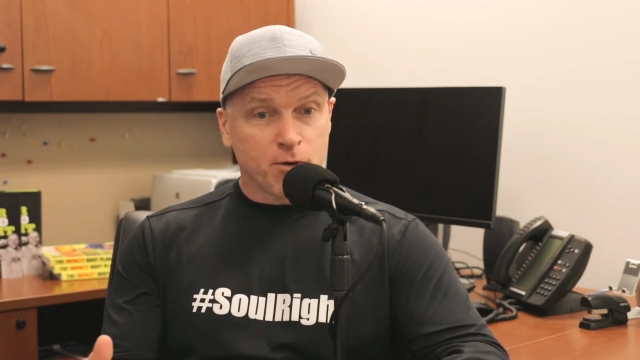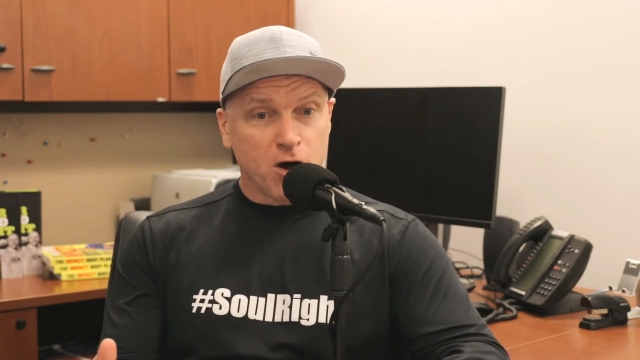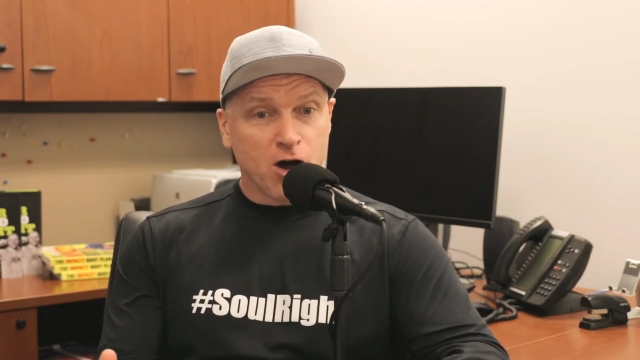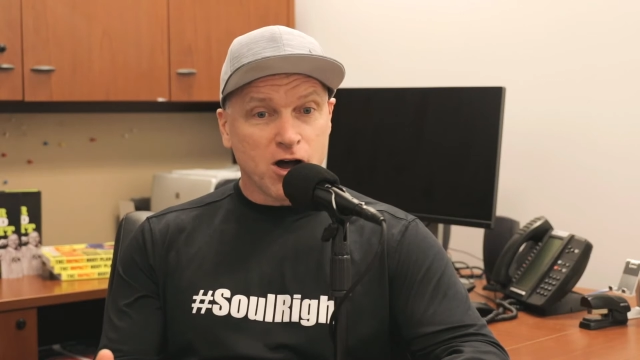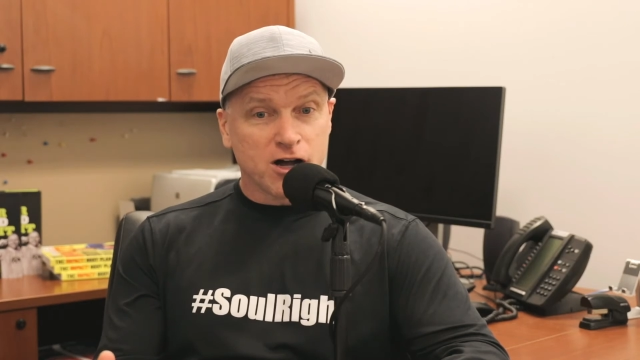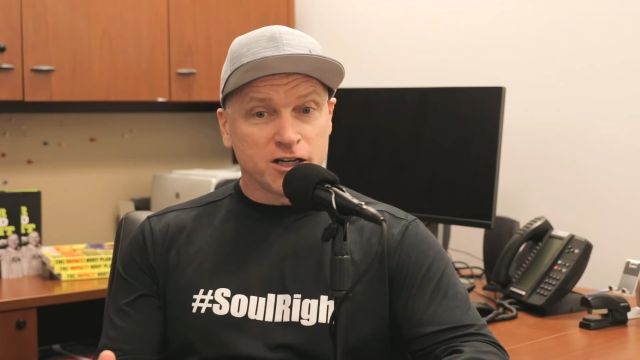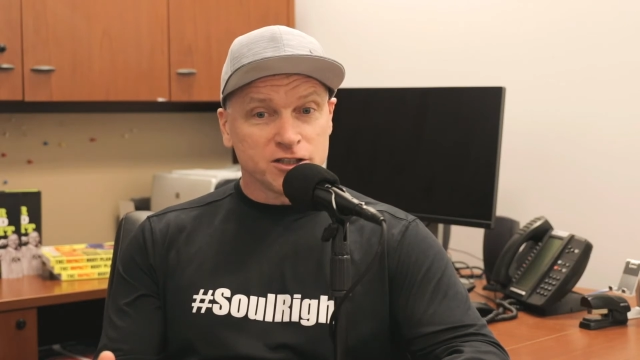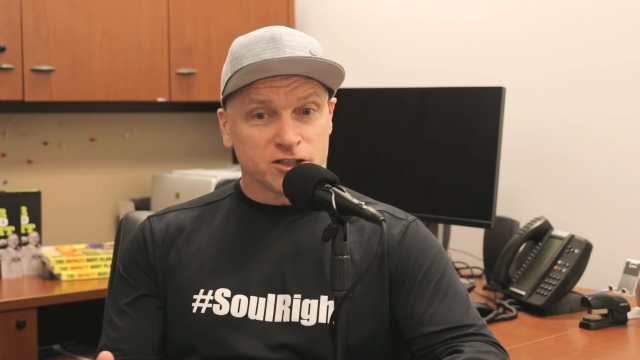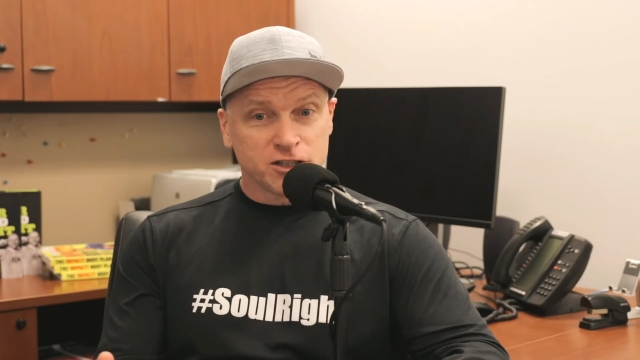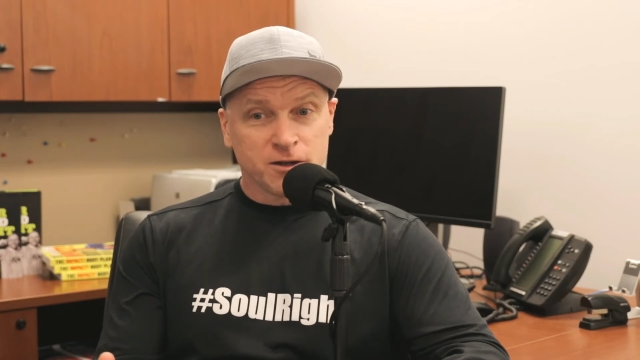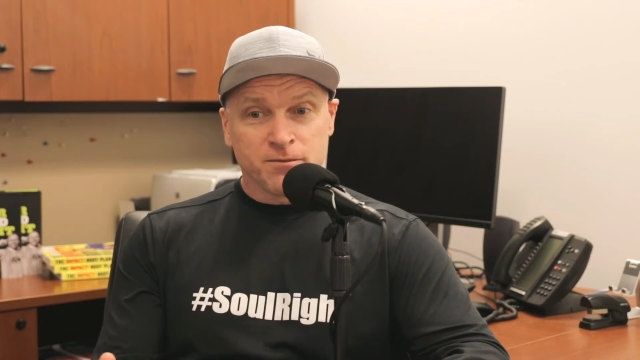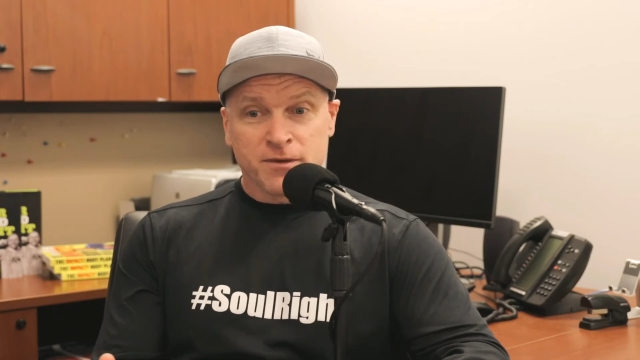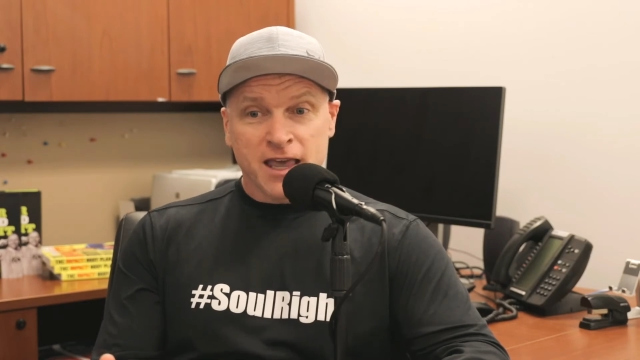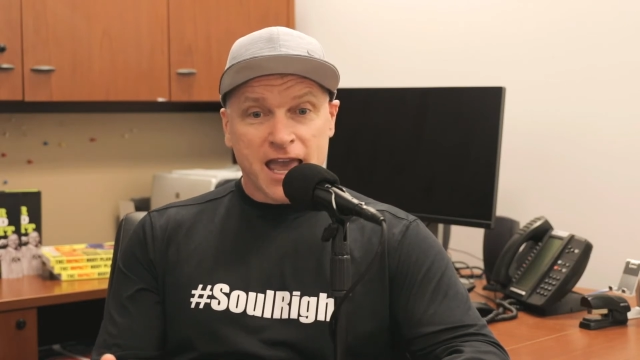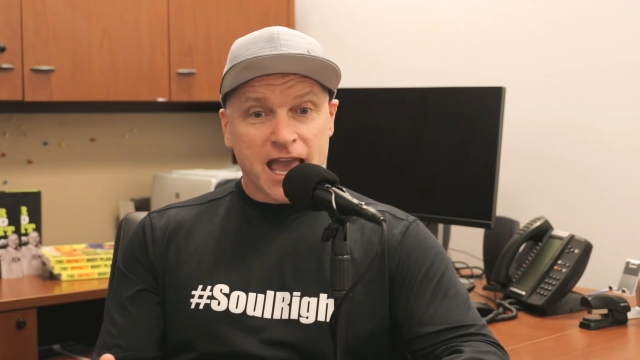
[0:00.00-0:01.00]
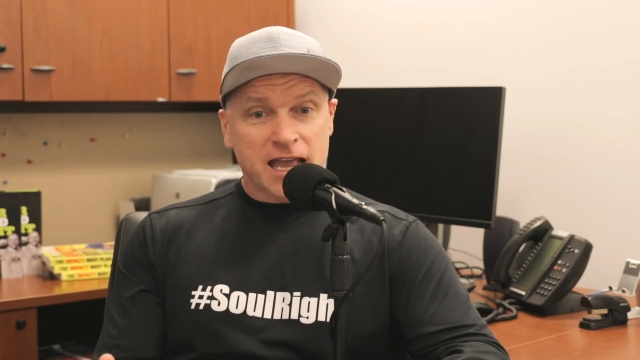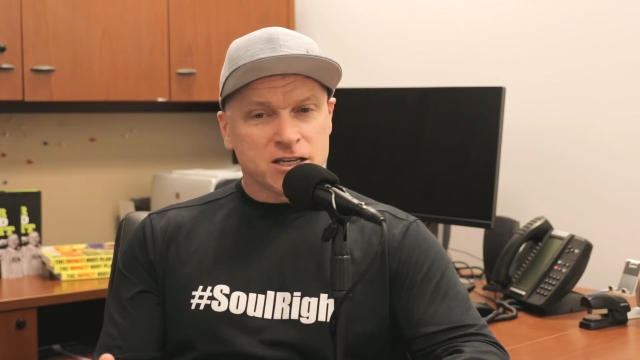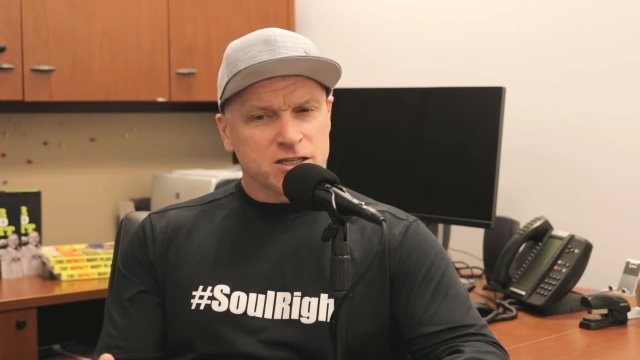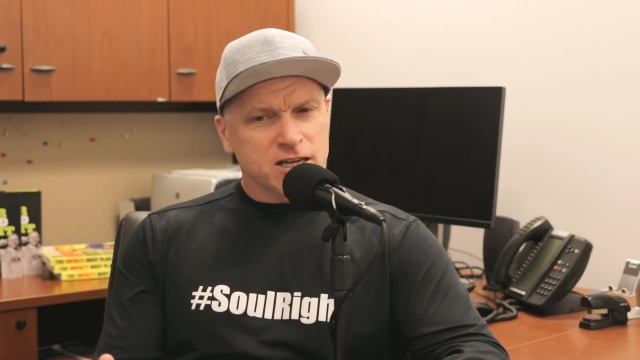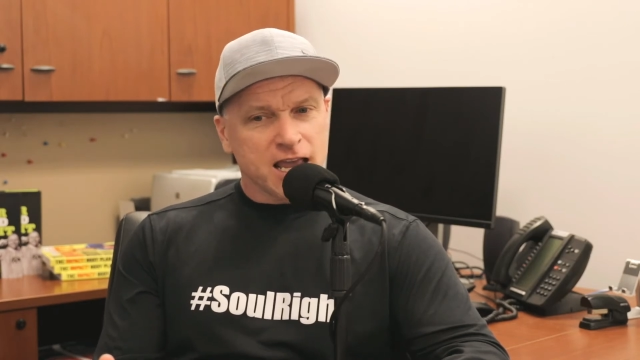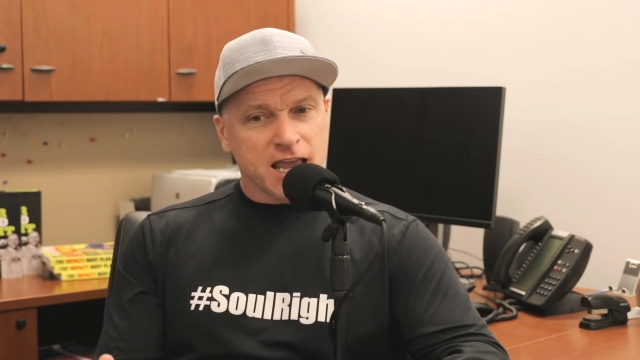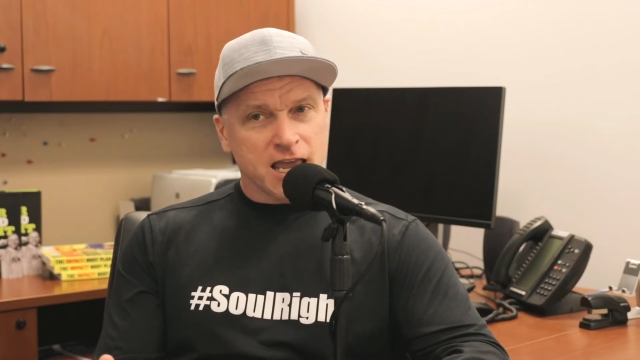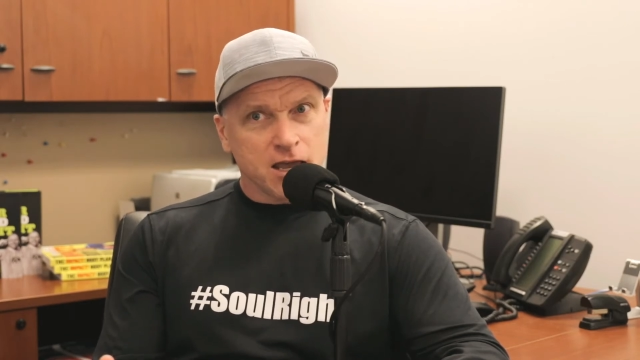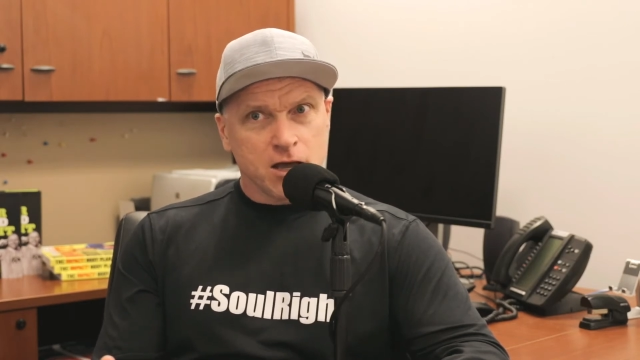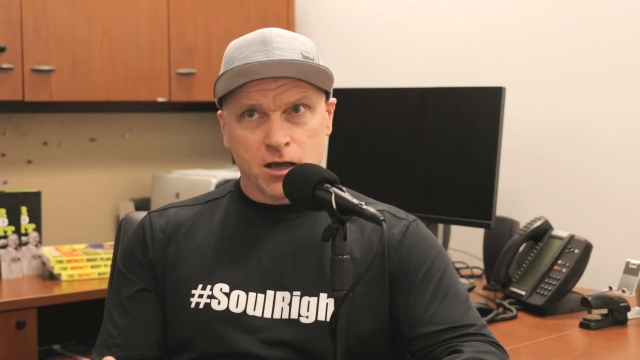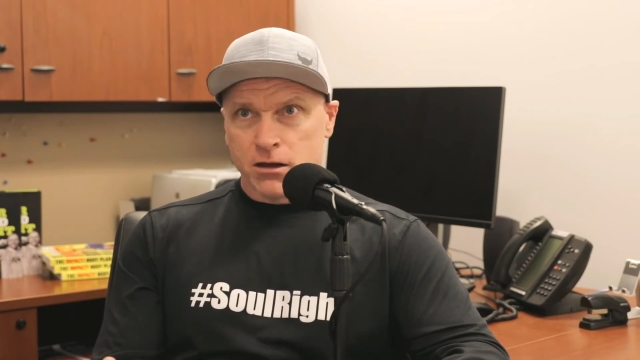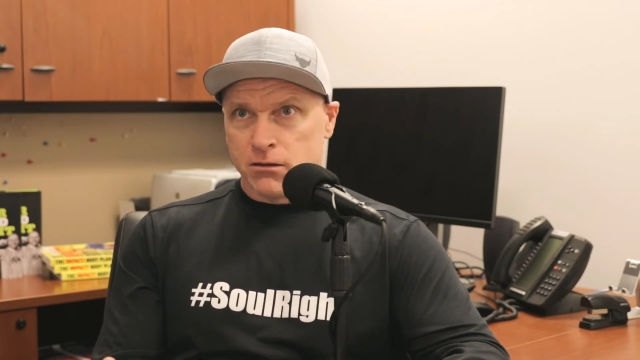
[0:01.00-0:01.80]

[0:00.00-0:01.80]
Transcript: pause, and say,